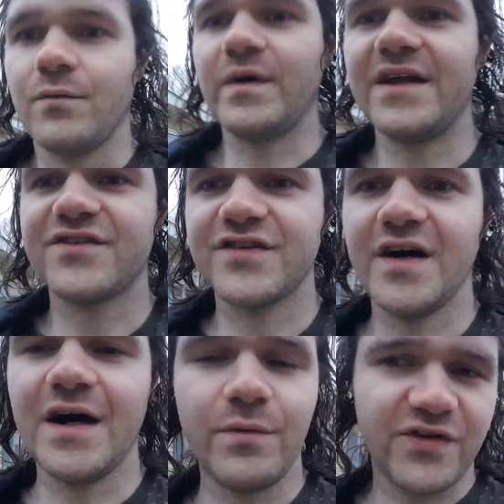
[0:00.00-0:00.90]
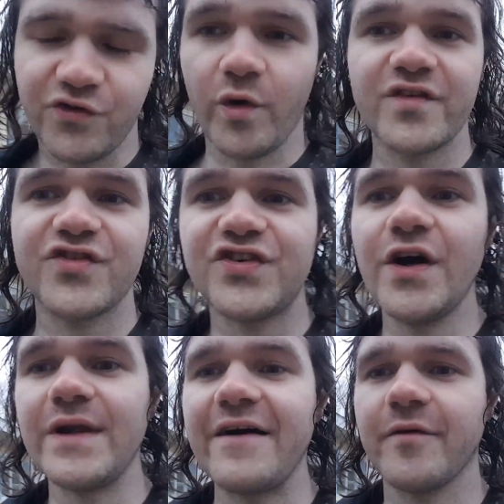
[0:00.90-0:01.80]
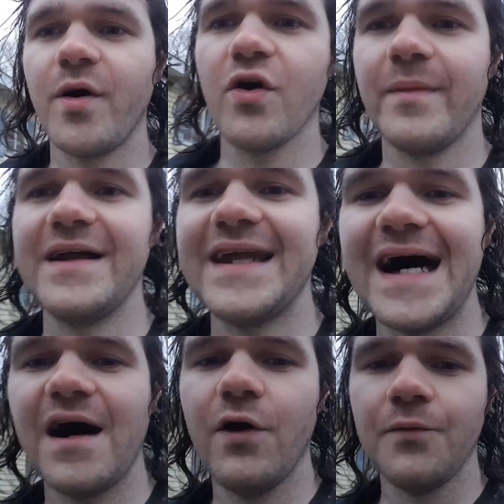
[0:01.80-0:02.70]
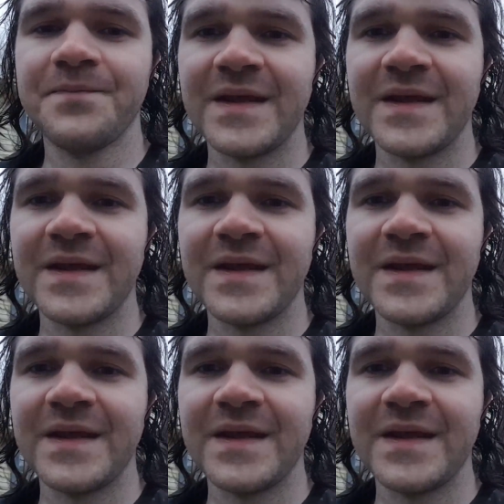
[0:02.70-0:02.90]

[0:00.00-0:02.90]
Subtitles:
which with Sword and Shield out for Pokemon now.